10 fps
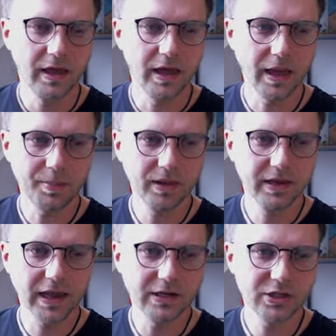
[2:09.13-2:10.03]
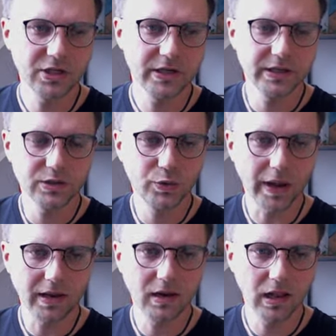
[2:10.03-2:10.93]
application to
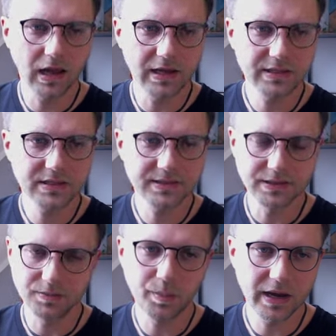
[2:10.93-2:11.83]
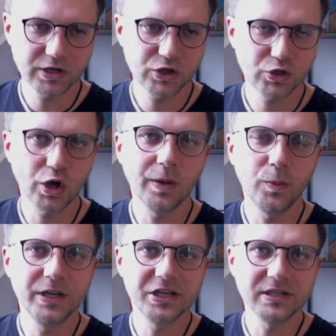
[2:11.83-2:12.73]
analyze the mesh
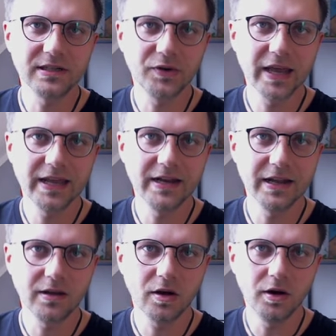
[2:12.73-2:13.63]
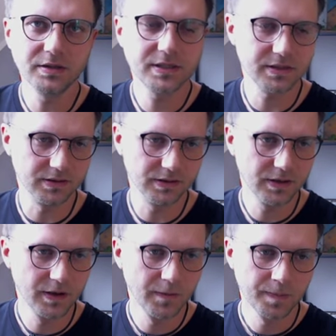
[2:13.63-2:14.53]
which is located in constant.
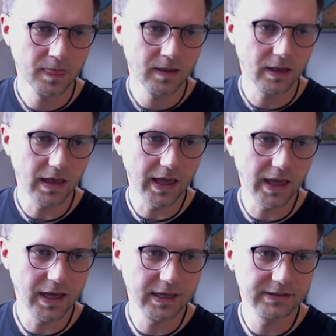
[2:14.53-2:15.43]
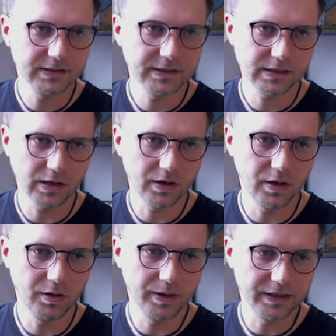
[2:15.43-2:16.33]
And
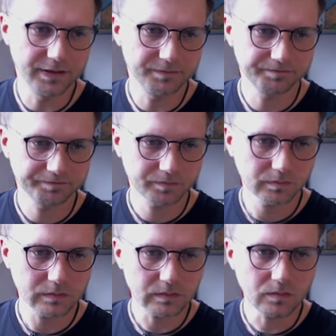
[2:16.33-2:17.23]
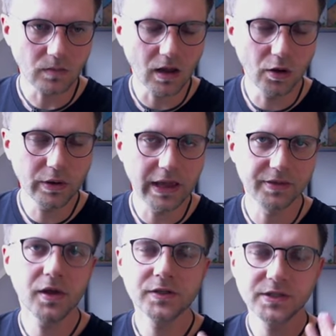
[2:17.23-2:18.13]
all right. Okay,
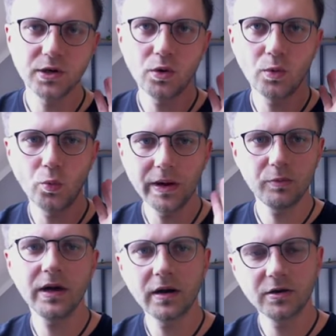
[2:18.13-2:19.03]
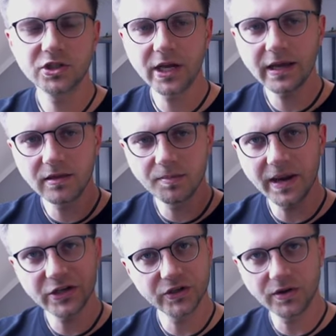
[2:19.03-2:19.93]
so when we are checking the
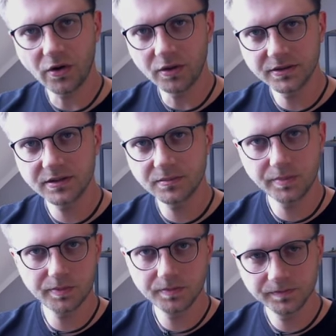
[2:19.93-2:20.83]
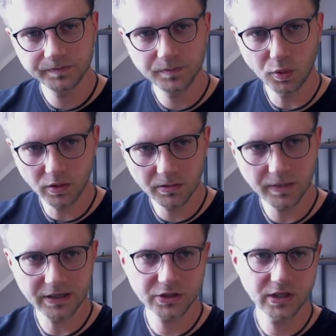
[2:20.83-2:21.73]
mesh in constant poly
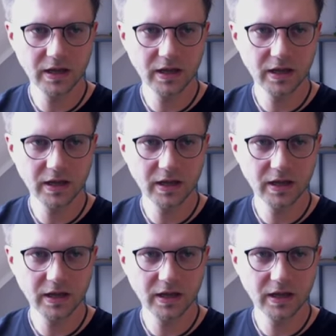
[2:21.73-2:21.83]
mesh,